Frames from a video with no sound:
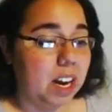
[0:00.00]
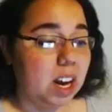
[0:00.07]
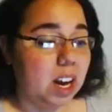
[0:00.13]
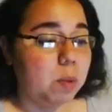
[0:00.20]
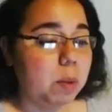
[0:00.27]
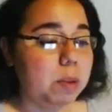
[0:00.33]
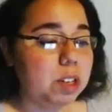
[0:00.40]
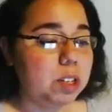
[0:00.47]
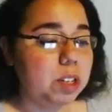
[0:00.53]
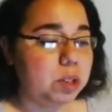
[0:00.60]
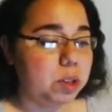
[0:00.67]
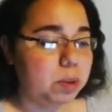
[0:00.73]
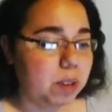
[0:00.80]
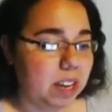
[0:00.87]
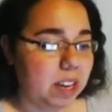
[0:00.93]
What would you
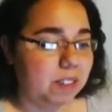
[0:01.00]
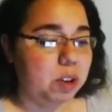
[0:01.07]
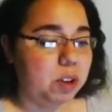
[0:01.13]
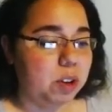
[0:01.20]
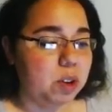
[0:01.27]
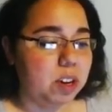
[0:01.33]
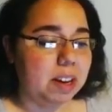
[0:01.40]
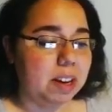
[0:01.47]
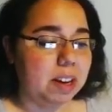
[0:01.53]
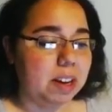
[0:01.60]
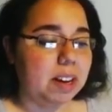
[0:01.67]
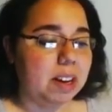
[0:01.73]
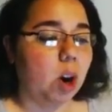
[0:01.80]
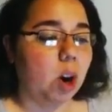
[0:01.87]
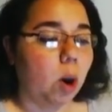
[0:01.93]
do if you could
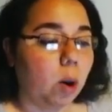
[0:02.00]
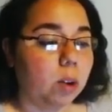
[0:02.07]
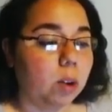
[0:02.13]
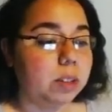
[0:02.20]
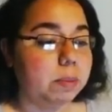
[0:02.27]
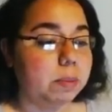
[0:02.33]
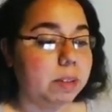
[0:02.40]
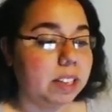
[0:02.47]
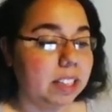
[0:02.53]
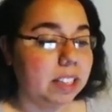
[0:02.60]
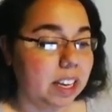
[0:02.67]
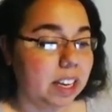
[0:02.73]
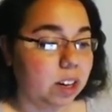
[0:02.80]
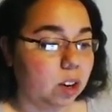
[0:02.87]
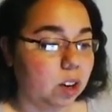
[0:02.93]
become the ultimate
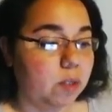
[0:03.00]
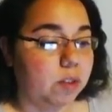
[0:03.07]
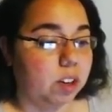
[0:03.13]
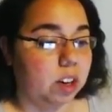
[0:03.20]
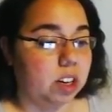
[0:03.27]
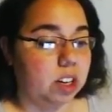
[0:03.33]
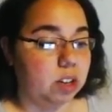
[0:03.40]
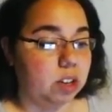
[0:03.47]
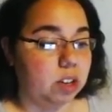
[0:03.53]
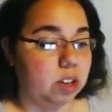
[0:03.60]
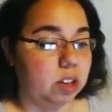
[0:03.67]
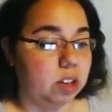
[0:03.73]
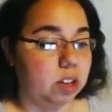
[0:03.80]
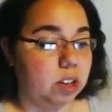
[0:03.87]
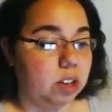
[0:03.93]
leader over a country
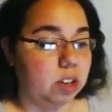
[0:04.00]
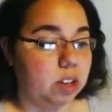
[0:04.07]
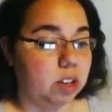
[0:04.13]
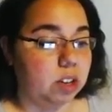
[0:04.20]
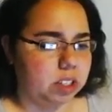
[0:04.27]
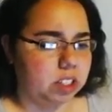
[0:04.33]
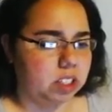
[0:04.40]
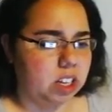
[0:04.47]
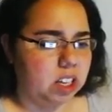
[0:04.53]
of your choice?